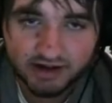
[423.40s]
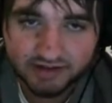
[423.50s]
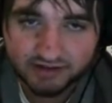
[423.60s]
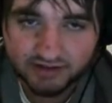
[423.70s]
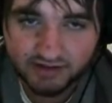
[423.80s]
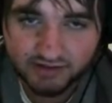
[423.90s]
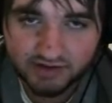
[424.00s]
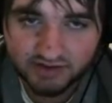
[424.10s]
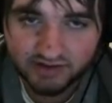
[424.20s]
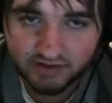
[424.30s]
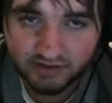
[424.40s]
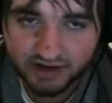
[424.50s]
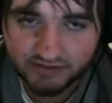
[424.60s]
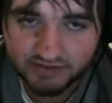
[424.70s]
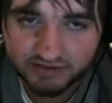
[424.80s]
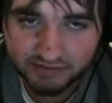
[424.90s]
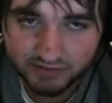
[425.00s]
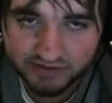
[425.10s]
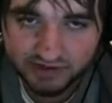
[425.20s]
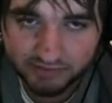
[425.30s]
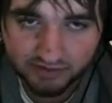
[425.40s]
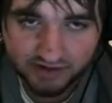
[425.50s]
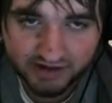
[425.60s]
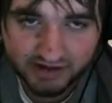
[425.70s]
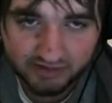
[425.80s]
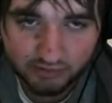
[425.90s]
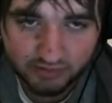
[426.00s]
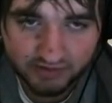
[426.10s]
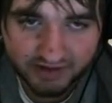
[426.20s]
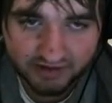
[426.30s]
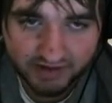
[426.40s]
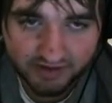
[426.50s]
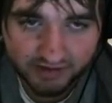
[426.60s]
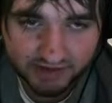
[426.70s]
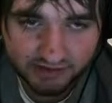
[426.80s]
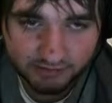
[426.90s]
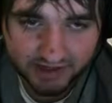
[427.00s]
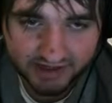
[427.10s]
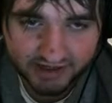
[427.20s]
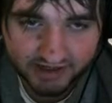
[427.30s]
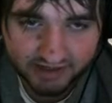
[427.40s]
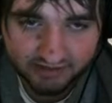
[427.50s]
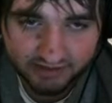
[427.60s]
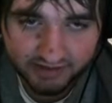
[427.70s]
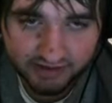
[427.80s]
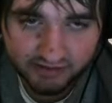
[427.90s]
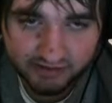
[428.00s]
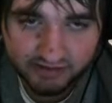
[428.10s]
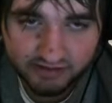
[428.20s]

There's obviously a lot of stuff that we're skipping right now that we'll likely have to come back and get later.